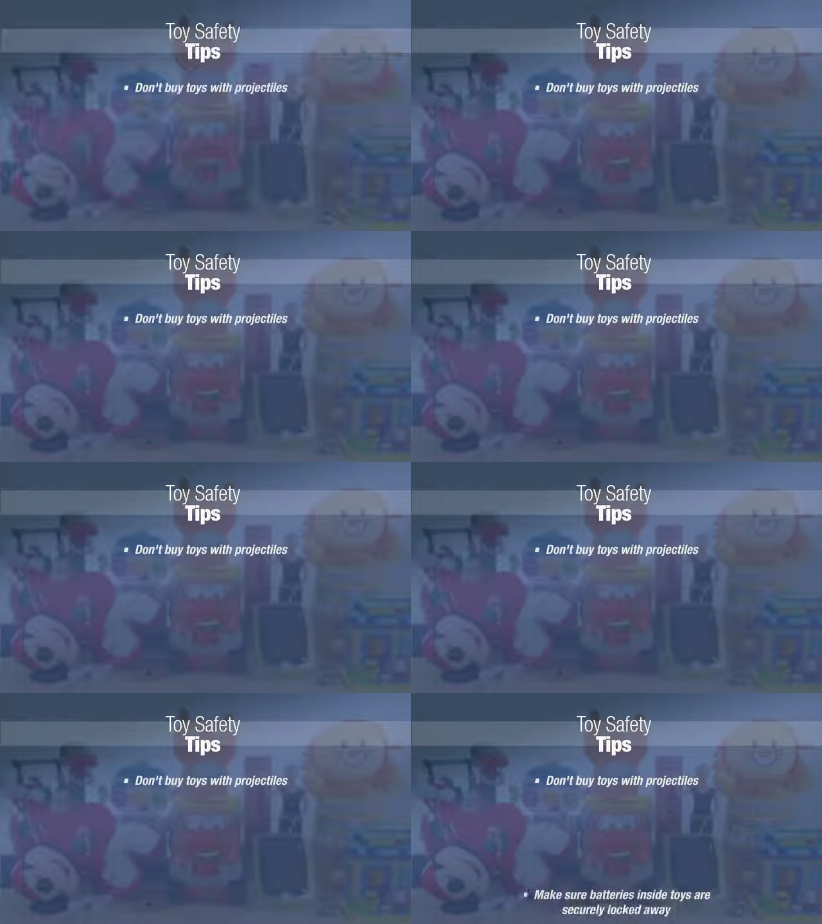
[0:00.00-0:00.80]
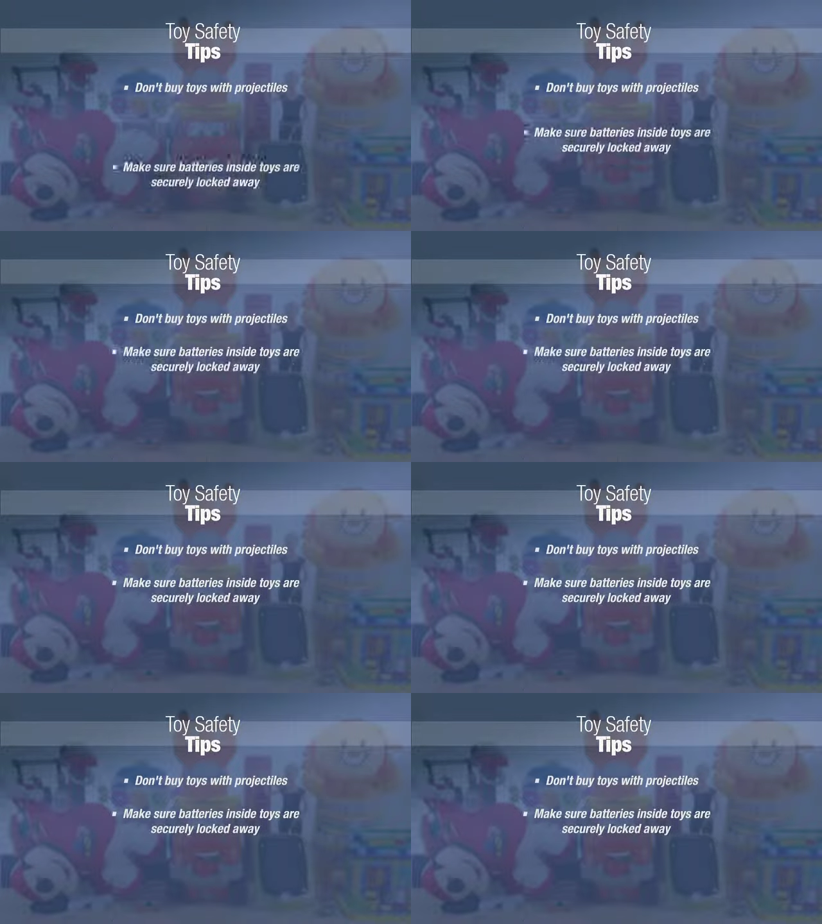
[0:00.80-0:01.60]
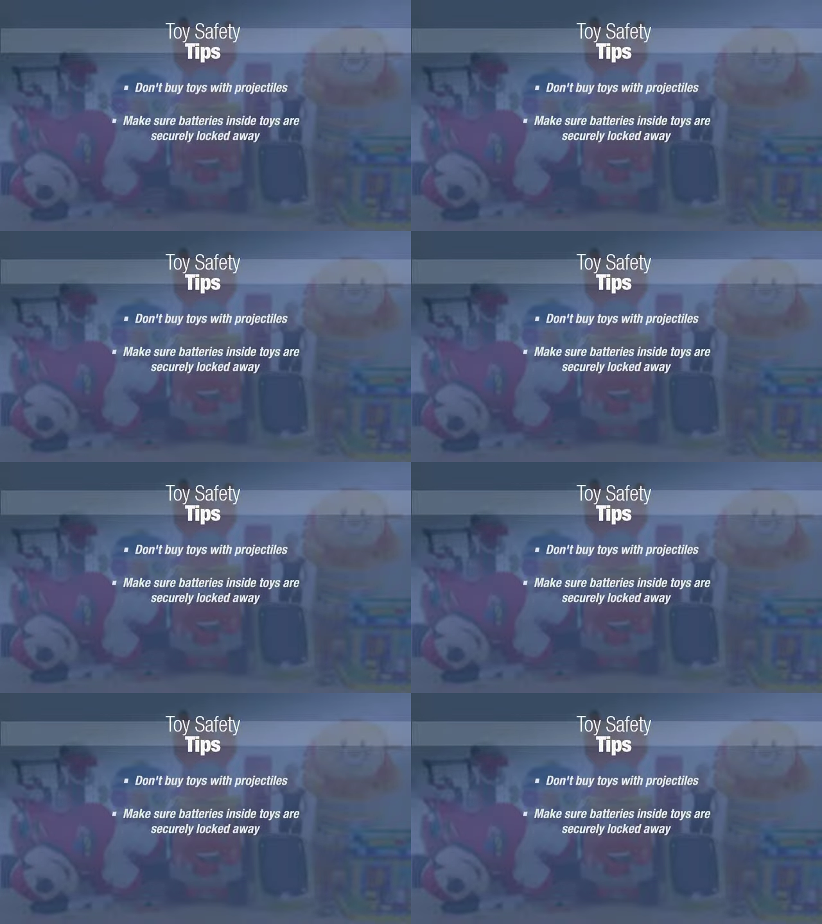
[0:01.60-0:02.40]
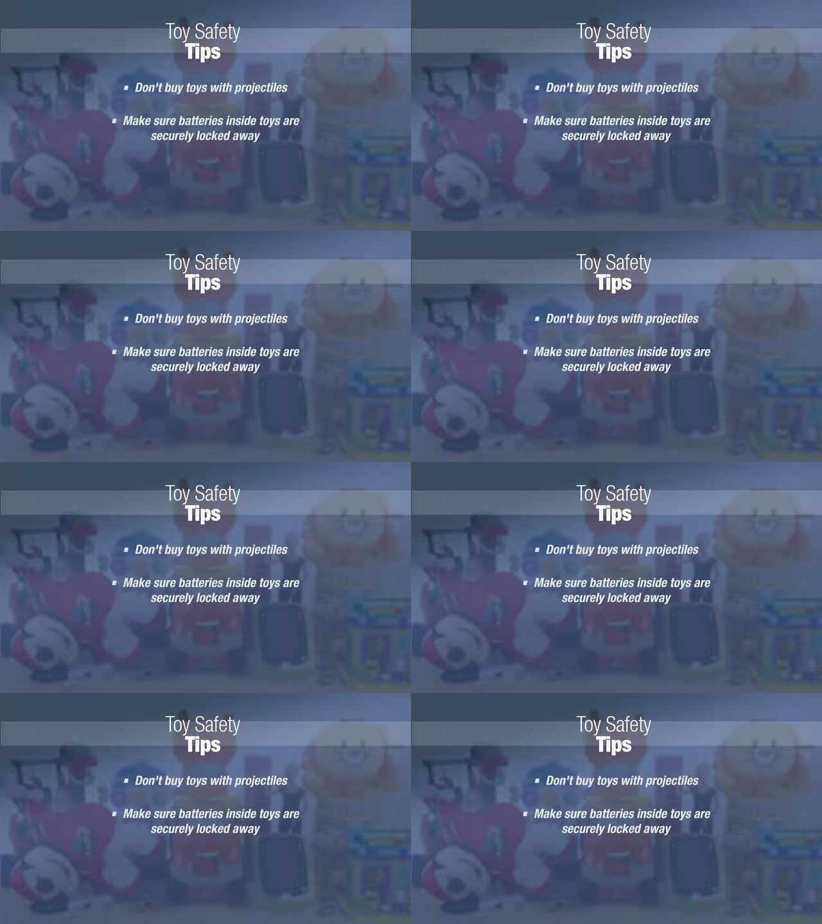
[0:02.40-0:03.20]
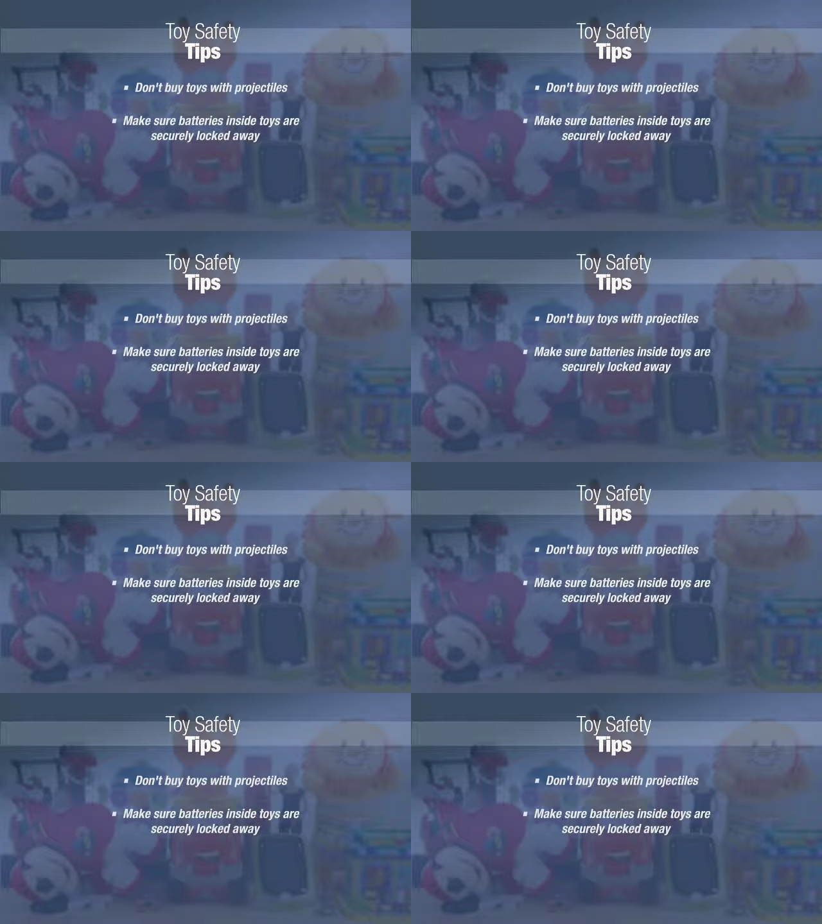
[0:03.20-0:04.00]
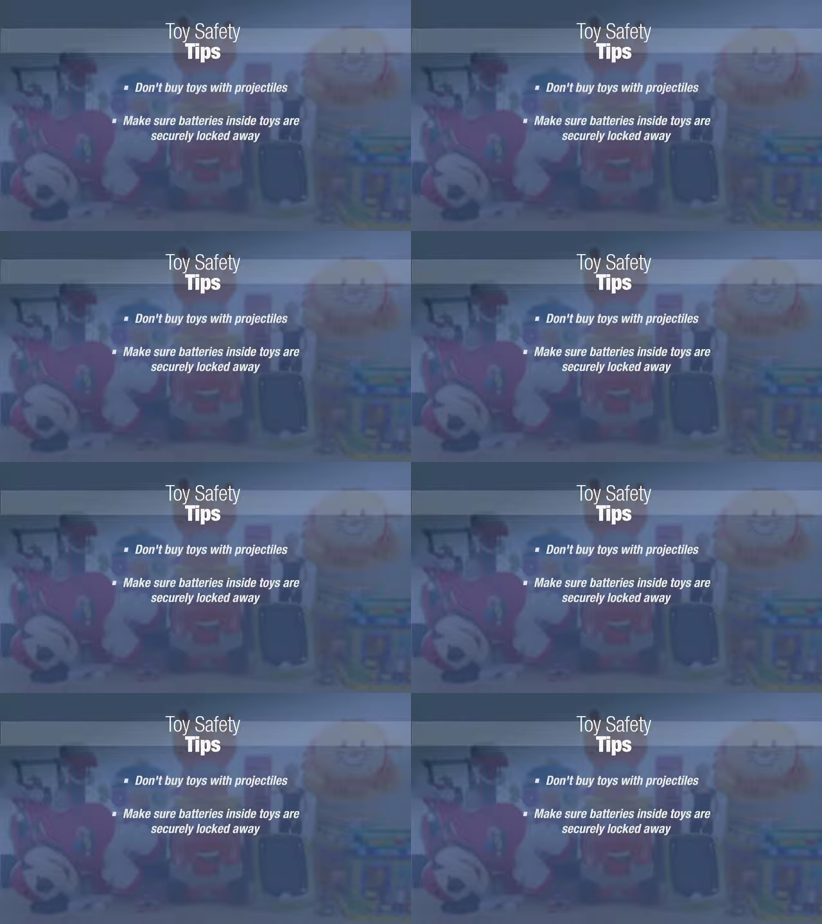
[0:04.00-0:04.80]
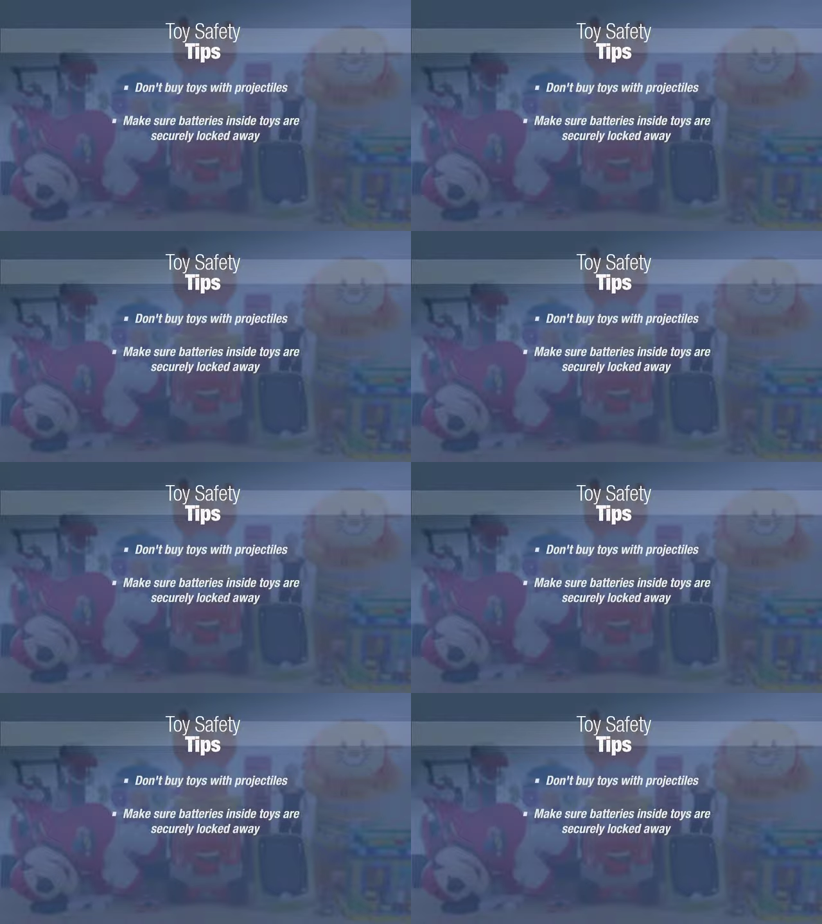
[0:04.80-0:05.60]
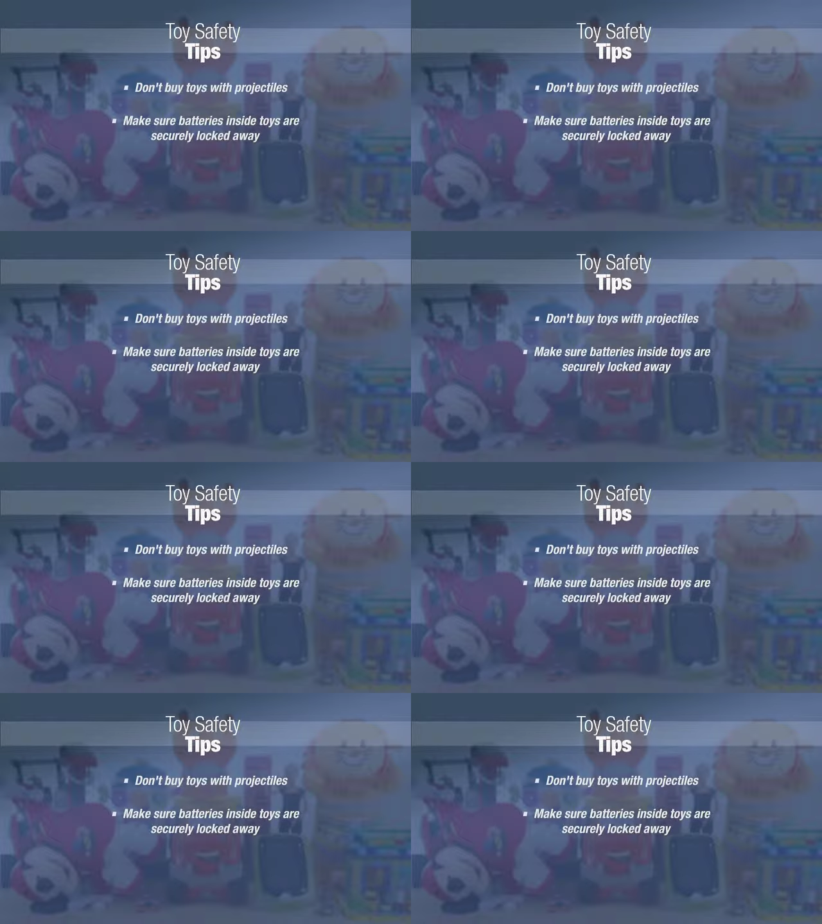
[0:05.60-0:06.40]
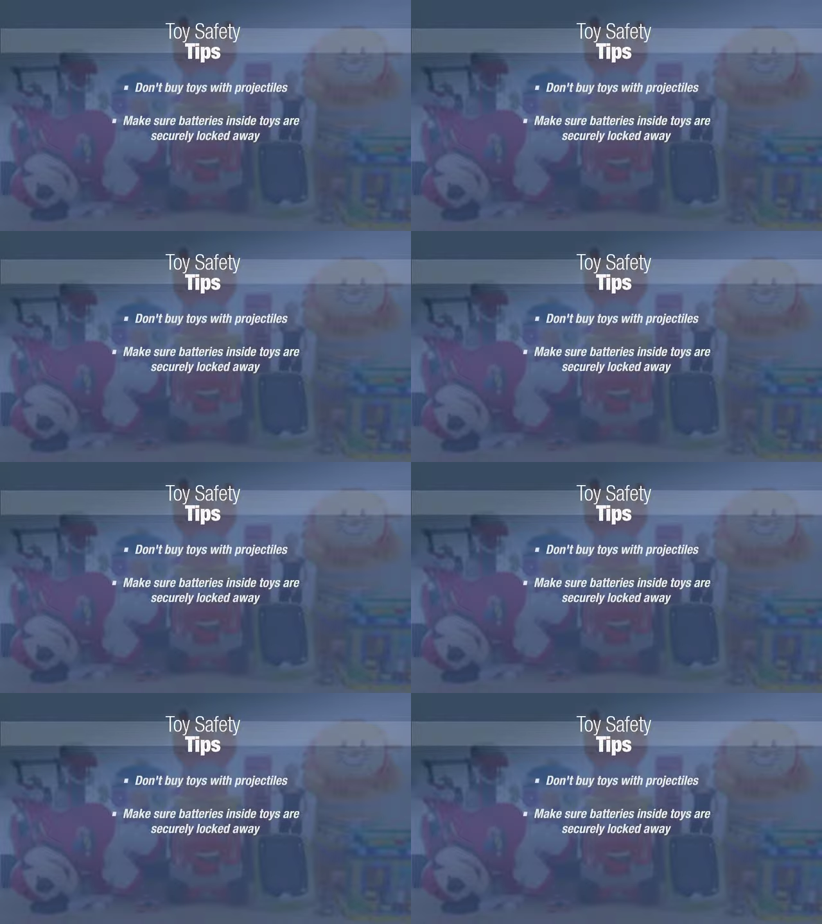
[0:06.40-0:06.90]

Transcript: [unreadable: no face in view]